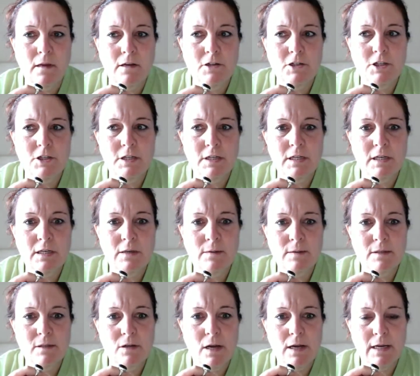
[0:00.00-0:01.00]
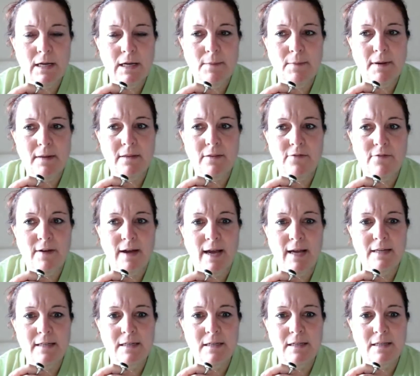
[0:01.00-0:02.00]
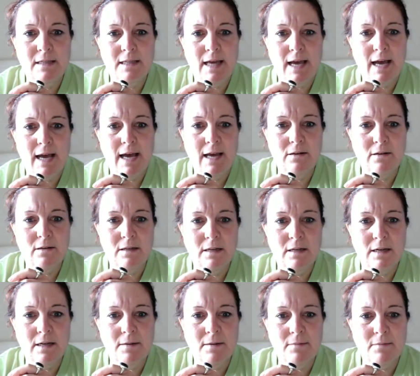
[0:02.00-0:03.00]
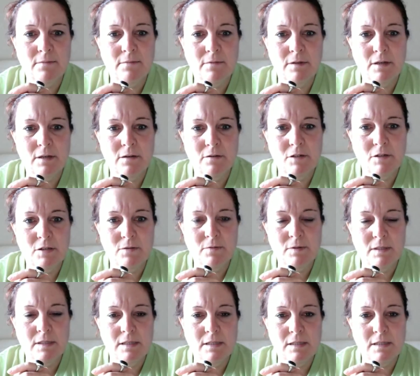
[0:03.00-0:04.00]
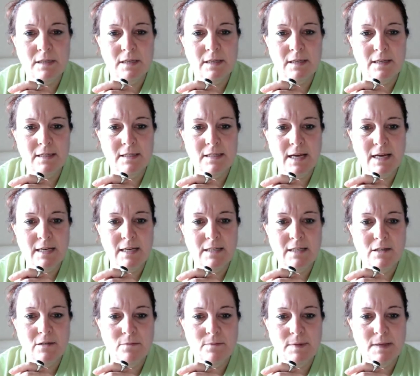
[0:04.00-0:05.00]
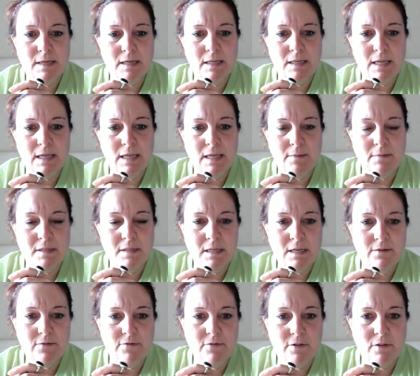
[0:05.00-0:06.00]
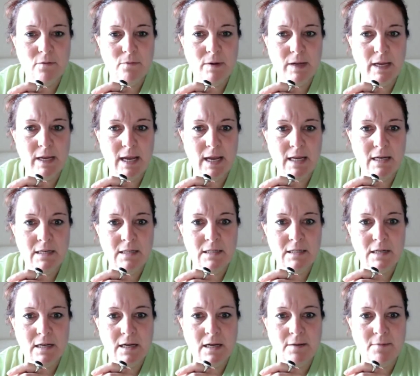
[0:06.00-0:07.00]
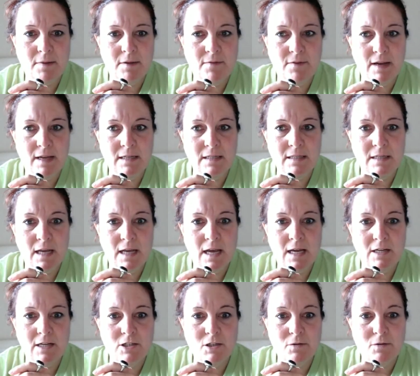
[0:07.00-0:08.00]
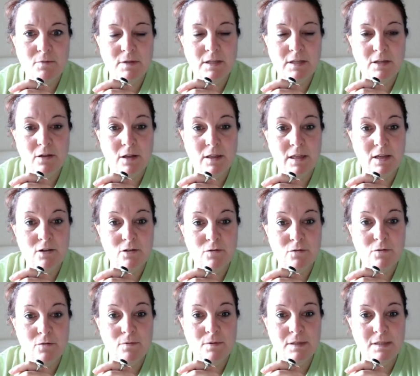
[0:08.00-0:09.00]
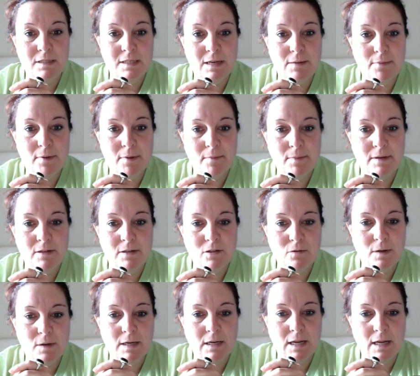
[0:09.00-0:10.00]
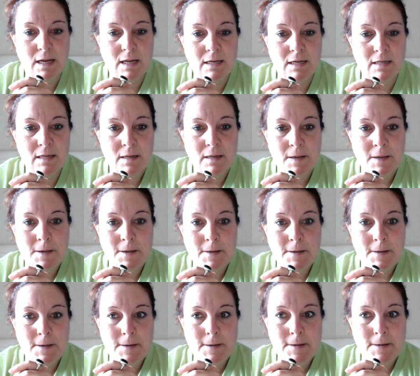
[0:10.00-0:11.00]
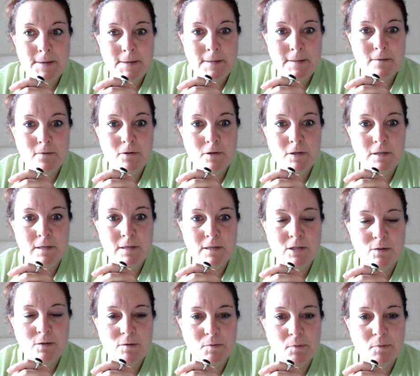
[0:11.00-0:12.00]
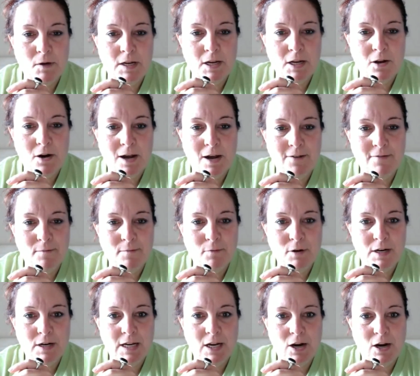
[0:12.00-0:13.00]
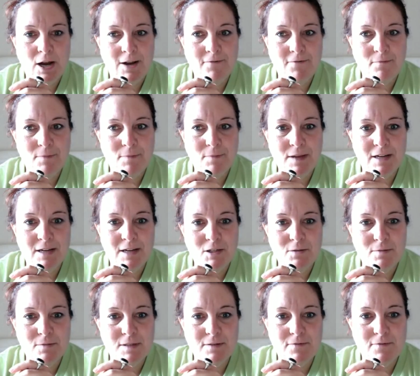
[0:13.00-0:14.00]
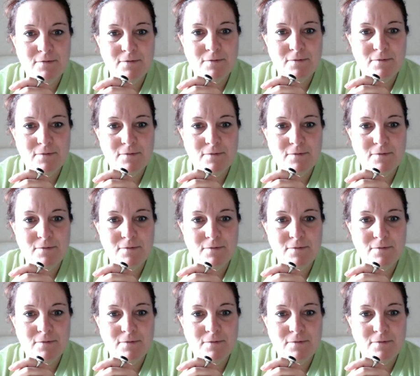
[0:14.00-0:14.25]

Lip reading: she was talking about the fact that she was assigned to be the MC for the weekend event, and she really thought that Drew would step up into it, and so she said she was putting it off because she was